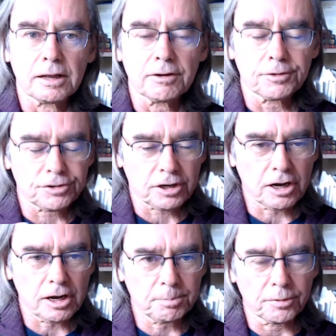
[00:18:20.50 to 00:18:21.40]
if it's a
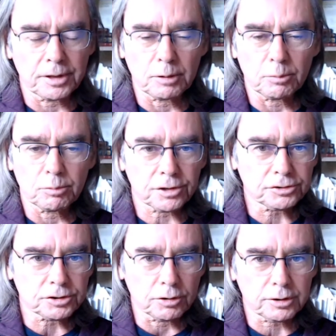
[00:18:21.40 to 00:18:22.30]
couple, they will
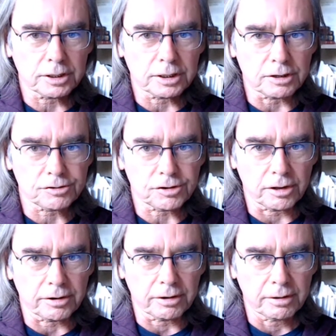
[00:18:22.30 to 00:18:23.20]
start to look at each
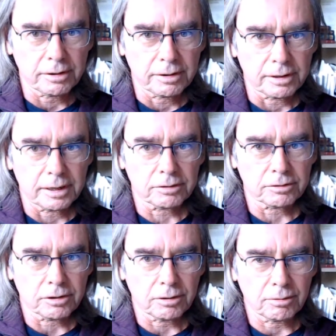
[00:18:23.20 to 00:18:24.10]
other
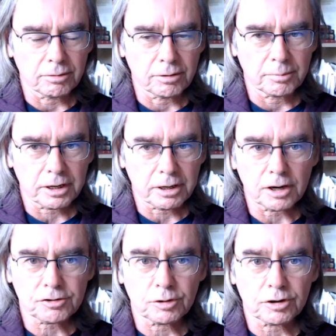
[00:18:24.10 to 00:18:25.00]
and go, oh my
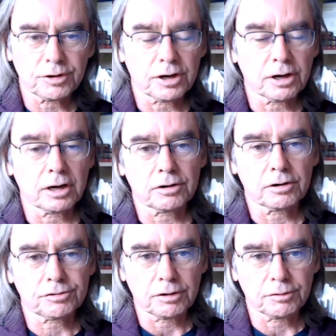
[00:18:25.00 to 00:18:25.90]
gosh, what have we gotten
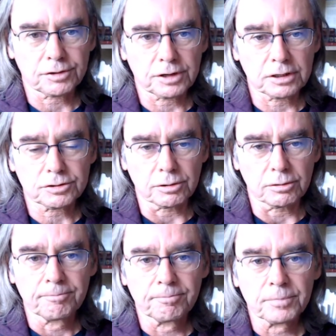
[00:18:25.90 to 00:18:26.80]
ourselves into?
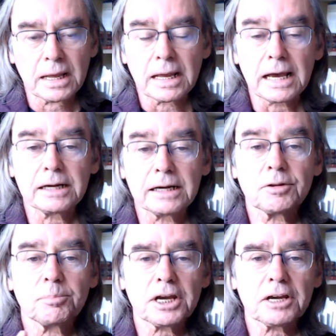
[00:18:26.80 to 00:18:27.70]
And in
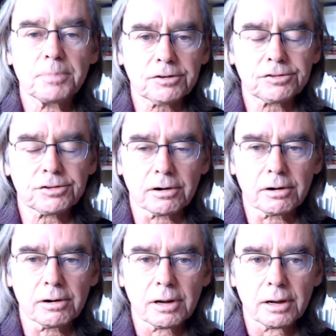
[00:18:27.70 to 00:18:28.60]
the big
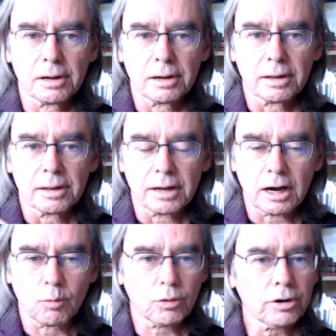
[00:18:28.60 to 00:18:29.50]
picture,
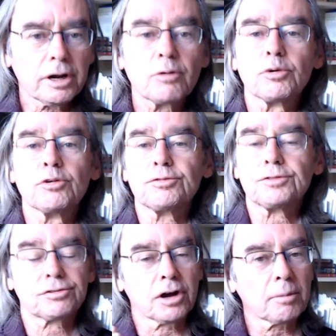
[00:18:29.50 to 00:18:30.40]
a worn out roof
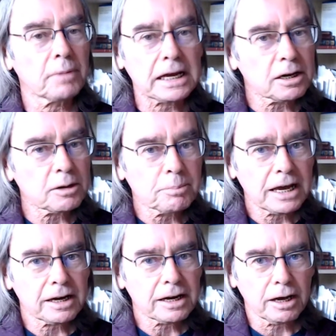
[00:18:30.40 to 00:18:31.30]
does not make it a
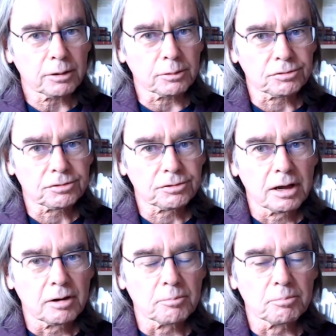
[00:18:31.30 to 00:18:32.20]
bad house,
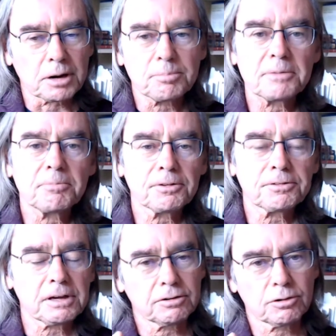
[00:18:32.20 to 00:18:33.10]
but people
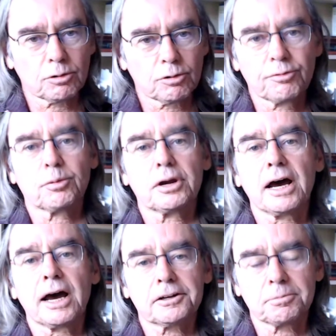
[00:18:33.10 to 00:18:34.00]
tend to
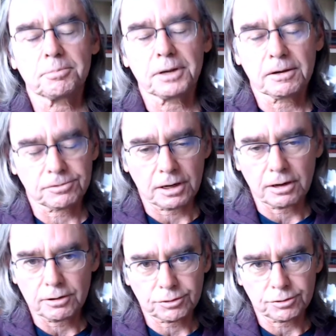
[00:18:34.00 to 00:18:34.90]
overreact because they
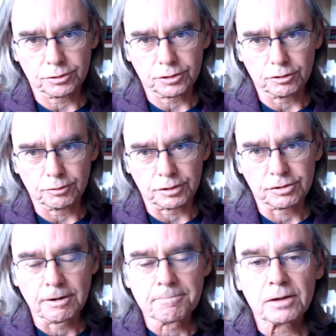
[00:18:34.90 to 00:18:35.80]
are so
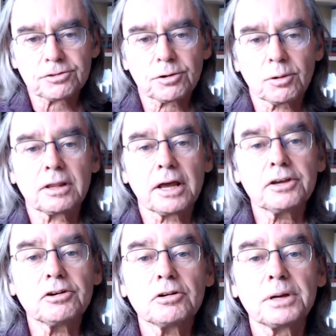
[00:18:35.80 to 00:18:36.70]
nervous. So I'd
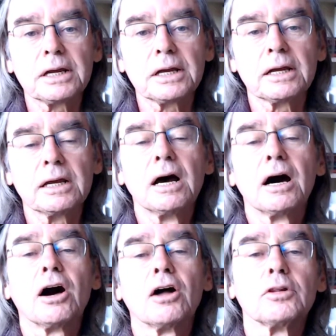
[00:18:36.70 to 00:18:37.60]
like you to be
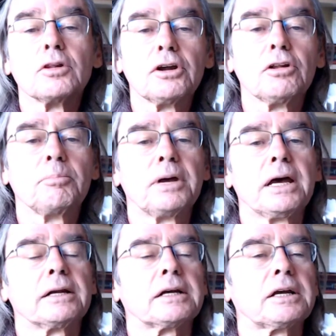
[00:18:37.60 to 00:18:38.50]
a little
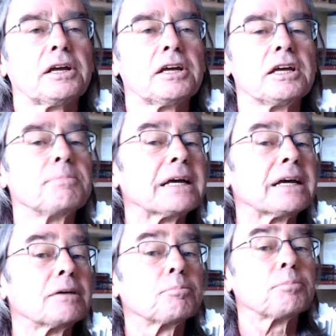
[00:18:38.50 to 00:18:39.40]
bit
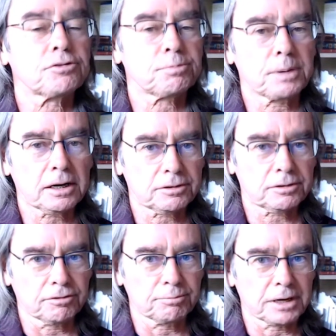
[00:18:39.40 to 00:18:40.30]
keeping in
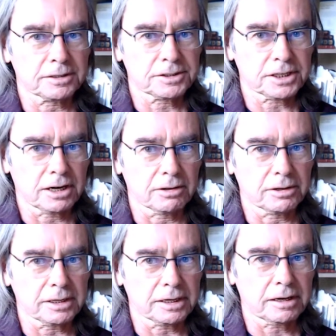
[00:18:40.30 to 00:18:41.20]
perspective
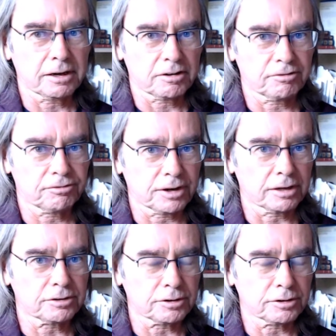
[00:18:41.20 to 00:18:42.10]
mentality kind
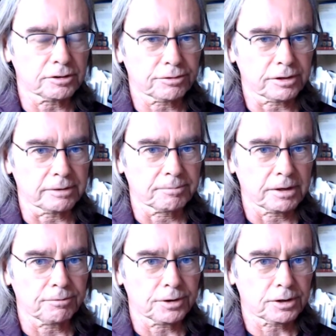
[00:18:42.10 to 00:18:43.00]
of delivery,
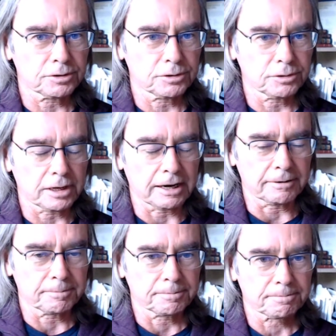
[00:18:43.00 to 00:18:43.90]
if you can do
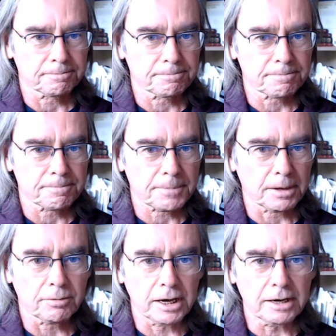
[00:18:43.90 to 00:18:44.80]
that.
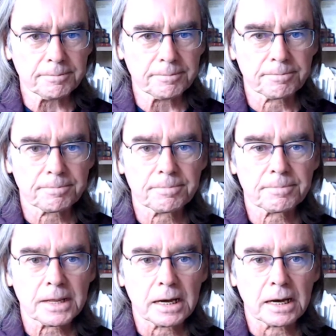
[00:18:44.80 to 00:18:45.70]
Okay.
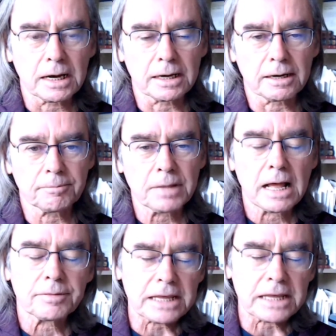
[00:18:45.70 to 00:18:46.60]

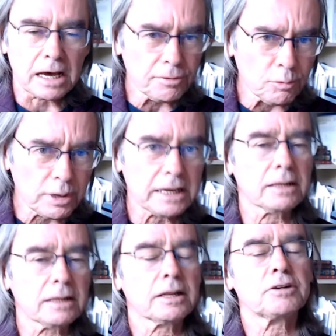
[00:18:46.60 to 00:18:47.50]
The other way
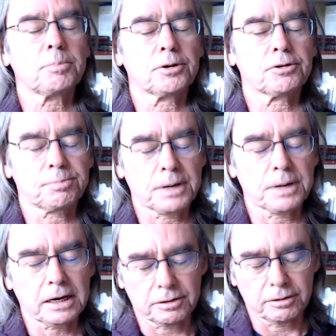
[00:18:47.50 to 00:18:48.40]
to lend
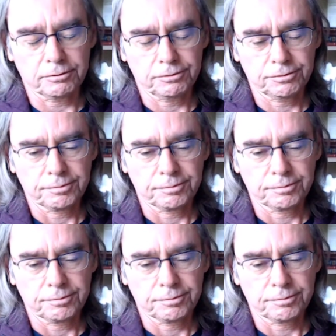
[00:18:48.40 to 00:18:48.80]
perspective,